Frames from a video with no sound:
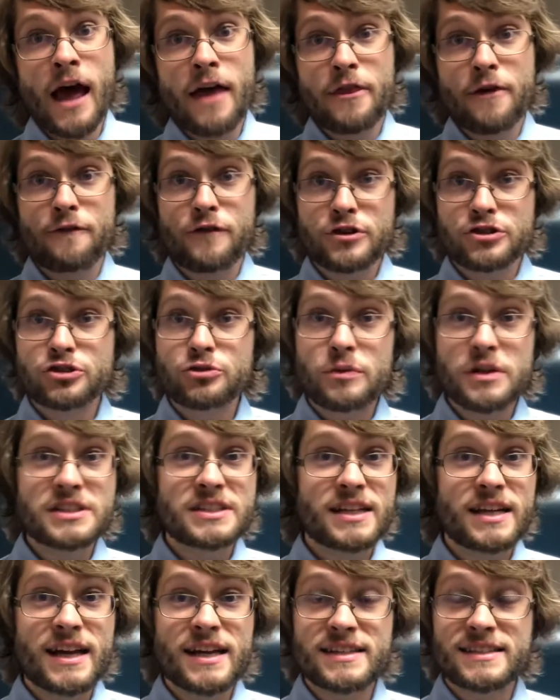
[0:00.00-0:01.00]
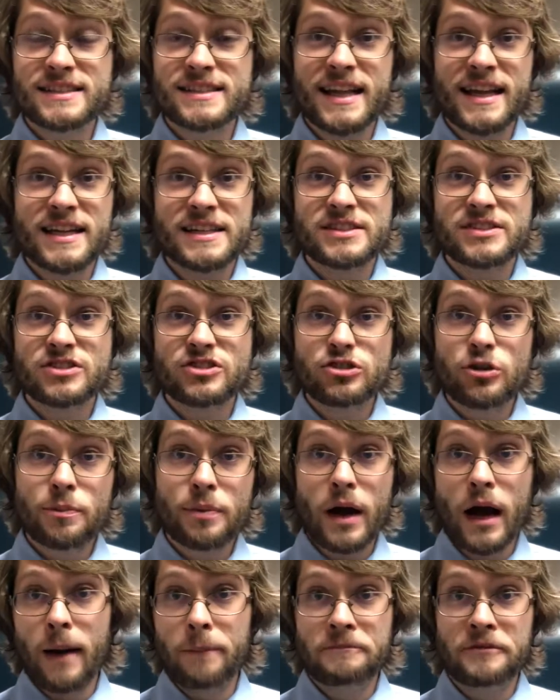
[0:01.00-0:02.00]
The first reason is that it's
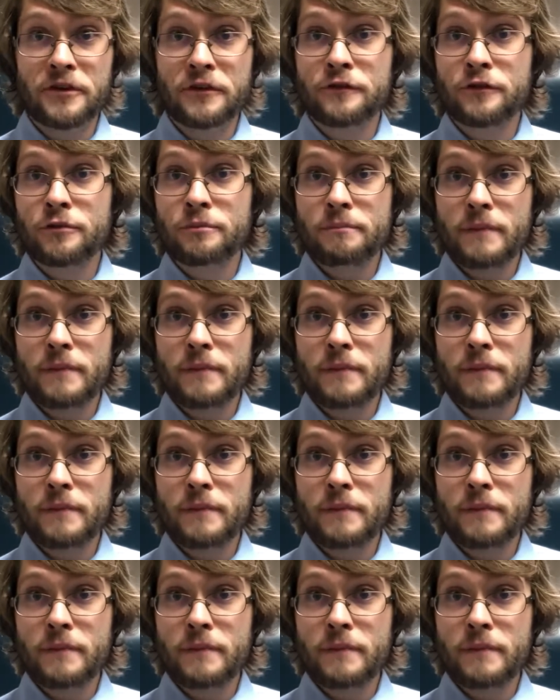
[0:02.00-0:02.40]
super helpful for